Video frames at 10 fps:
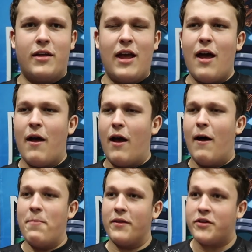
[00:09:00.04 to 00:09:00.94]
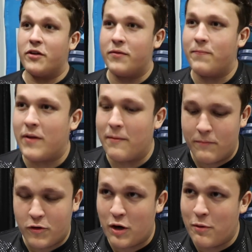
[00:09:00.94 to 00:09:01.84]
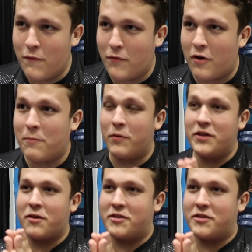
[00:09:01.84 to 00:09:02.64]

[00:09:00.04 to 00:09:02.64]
Yeah. Primo Overlord, please go